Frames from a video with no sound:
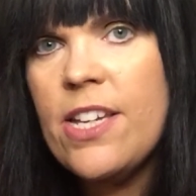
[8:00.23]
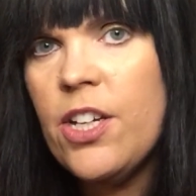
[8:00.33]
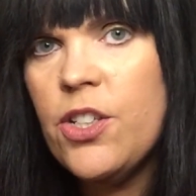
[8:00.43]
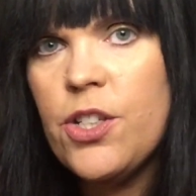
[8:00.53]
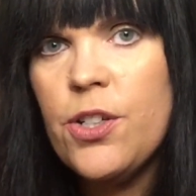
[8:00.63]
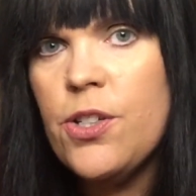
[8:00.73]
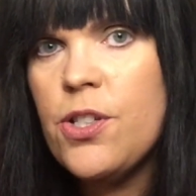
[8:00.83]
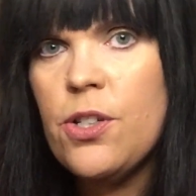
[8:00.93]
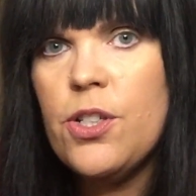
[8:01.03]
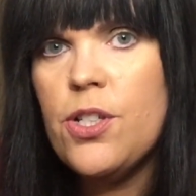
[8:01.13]
that you can do,
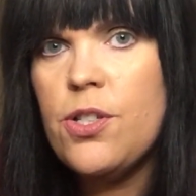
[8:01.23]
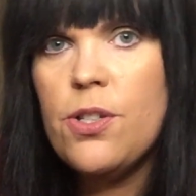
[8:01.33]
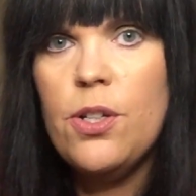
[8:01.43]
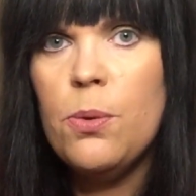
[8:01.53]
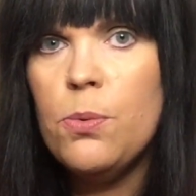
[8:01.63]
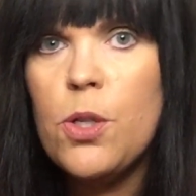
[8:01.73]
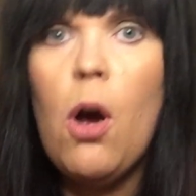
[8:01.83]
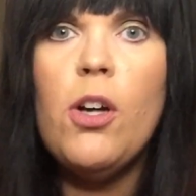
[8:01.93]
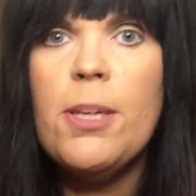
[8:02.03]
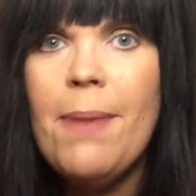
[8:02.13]
such as,
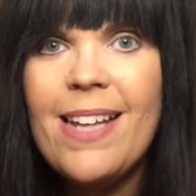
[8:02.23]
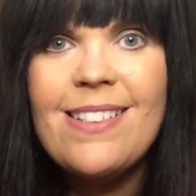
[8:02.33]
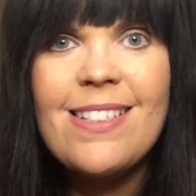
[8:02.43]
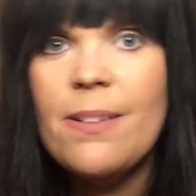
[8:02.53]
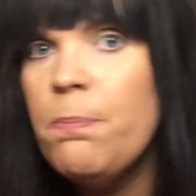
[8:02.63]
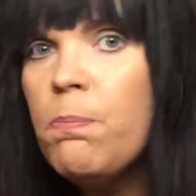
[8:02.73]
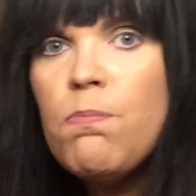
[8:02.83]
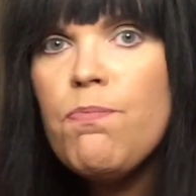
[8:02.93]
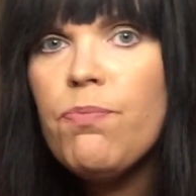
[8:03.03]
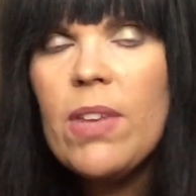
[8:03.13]
documenting
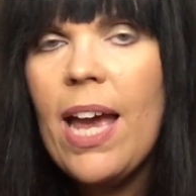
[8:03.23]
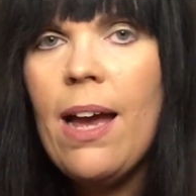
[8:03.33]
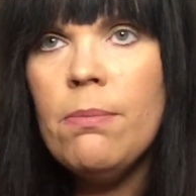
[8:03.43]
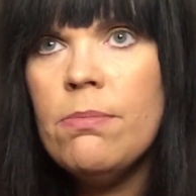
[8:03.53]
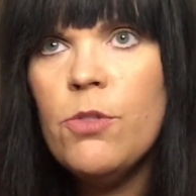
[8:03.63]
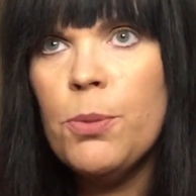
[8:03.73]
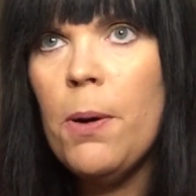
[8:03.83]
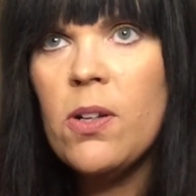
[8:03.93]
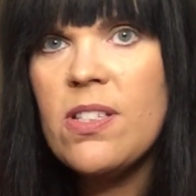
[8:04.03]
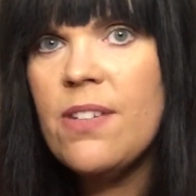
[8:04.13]
your
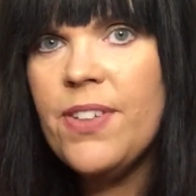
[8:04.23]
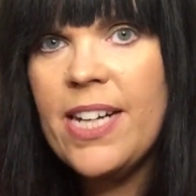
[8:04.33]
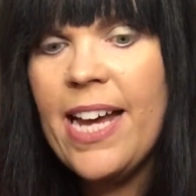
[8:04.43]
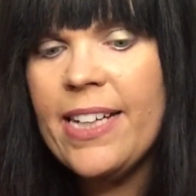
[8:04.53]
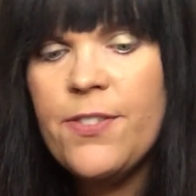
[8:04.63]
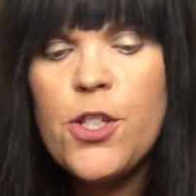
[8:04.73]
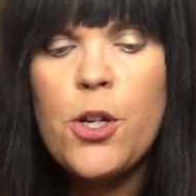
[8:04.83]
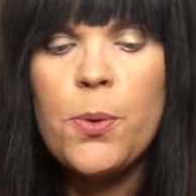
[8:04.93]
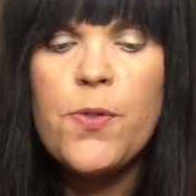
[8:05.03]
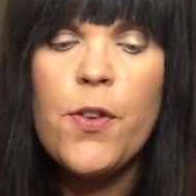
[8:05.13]
positive and negative
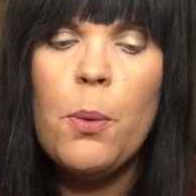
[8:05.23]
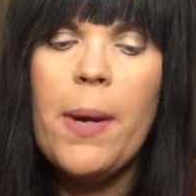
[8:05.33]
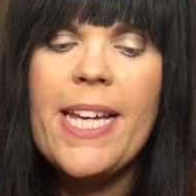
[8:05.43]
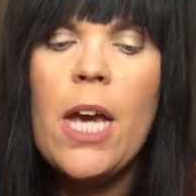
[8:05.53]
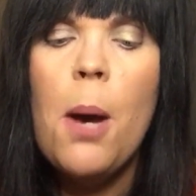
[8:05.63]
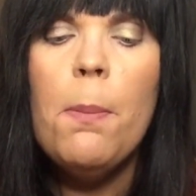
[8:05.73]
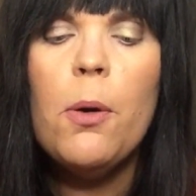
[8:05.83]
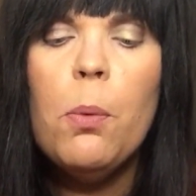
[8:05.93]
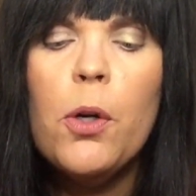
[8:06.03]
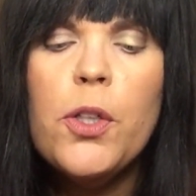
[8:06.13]
strokes for the week. But
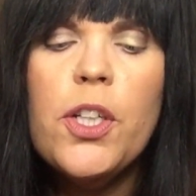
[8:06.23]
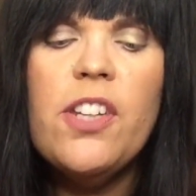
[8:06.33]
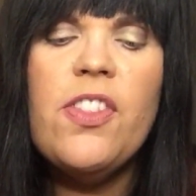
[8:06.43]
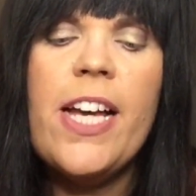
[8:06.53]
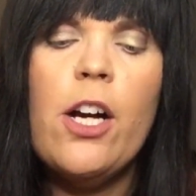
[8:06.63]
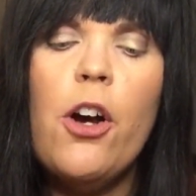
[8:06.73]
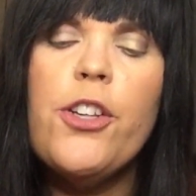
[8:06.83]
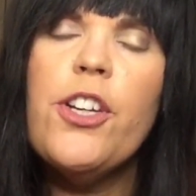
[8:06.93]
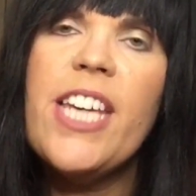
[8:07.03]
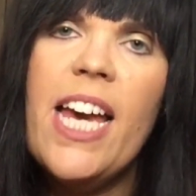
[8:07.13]
I want you to think, are
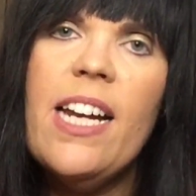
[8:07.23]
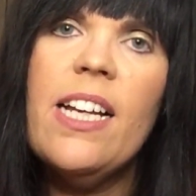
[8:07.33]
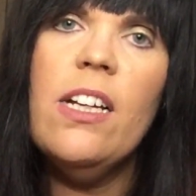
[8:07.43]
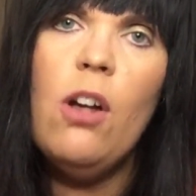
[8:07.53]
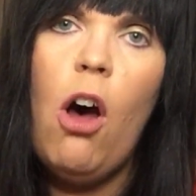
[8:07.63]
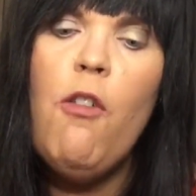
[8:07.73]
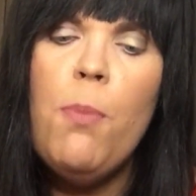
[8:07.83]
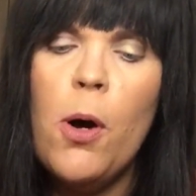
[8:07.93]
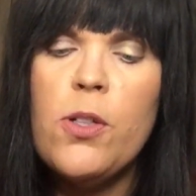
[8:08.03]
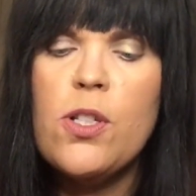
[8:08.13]
you getting enough
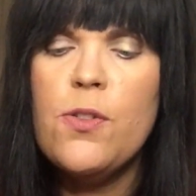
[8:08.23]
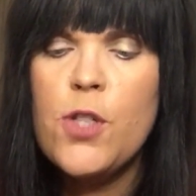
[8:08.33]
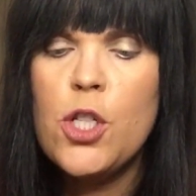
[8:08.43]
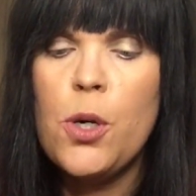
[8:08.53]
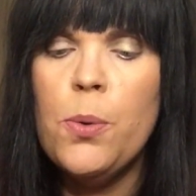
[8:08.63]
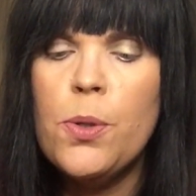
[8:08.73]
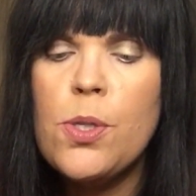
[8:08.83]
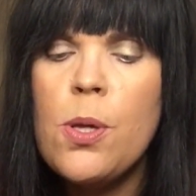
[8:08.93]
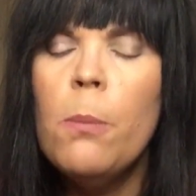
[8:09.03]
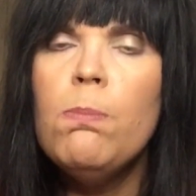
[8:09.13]
positive
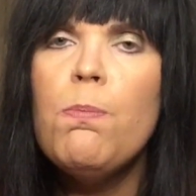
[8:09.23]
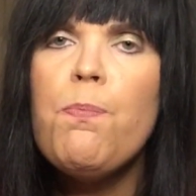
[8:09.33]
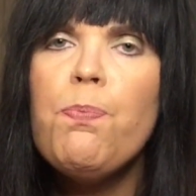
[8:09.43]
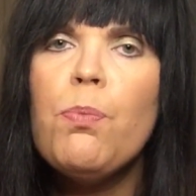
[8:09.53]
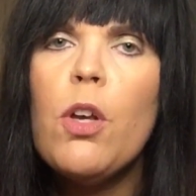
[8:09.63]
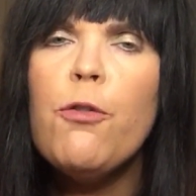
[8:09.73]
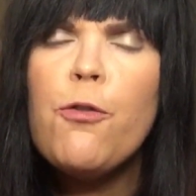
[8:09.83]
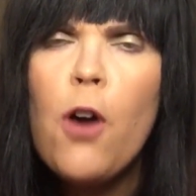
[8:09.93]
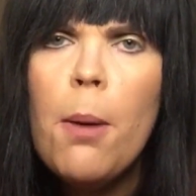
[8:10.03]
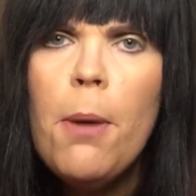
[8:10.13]
strokes
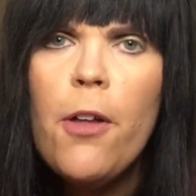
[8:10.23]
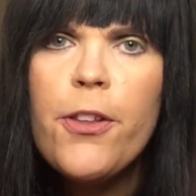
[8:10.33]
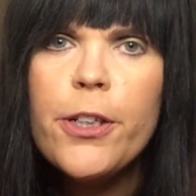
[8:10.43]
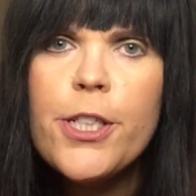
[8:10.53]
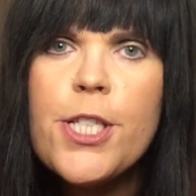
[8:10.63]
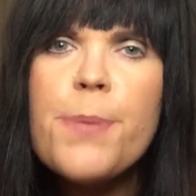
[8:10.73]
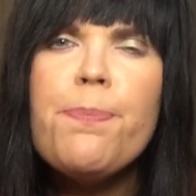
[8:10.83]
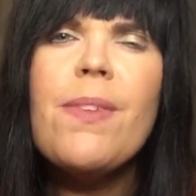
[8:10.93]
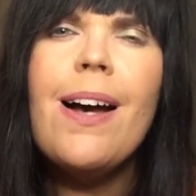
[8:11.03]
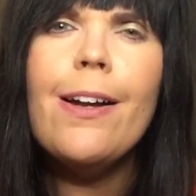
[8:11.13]
from others
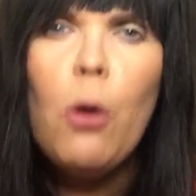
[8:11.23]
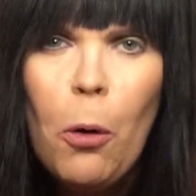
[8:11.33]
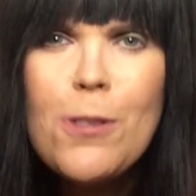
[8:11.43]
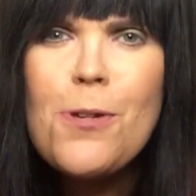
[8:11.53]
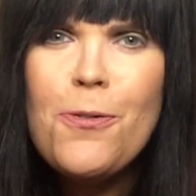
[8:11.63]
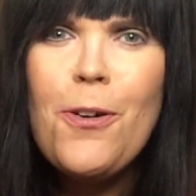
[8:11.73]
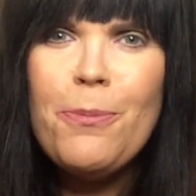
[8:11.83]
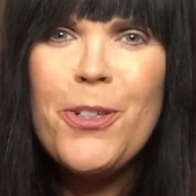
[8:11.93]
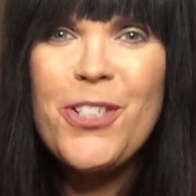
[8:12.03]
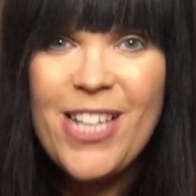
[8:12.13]
and also
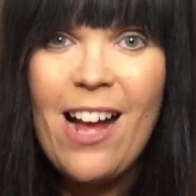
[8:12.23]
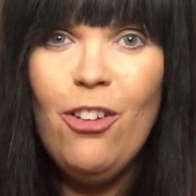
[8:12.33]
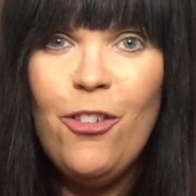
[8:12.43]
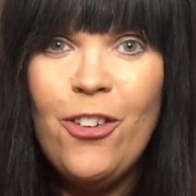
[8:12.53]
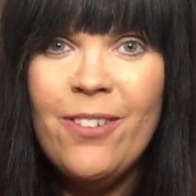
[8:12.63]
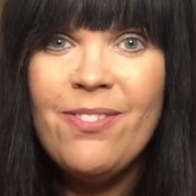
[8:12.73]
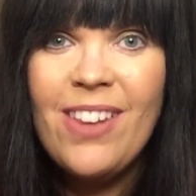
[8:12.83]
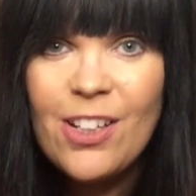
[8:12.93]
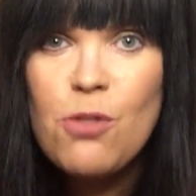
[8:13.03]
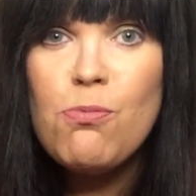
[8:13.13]
from yourself?
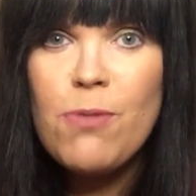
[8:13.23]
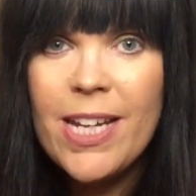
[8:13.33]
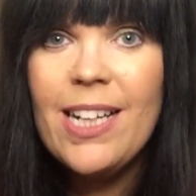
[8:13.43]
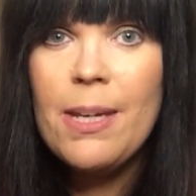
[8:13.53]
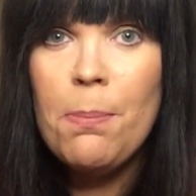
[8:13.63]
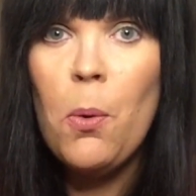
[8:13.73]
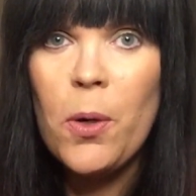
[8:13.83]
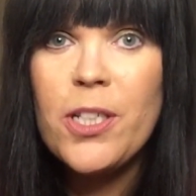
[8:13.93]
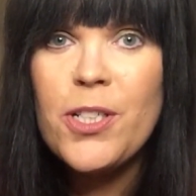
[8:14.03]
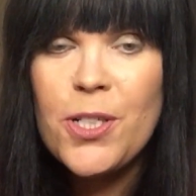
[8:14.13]
That's really
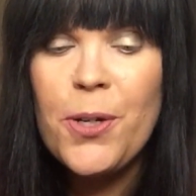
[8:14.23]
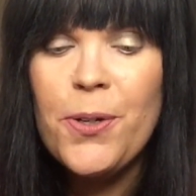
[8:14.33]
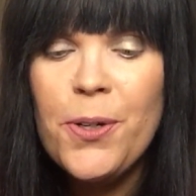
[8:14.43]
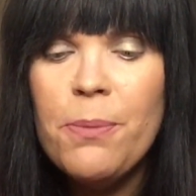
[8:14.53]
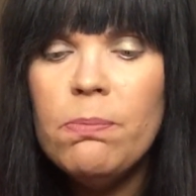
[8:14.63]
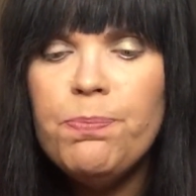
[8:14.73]
important too.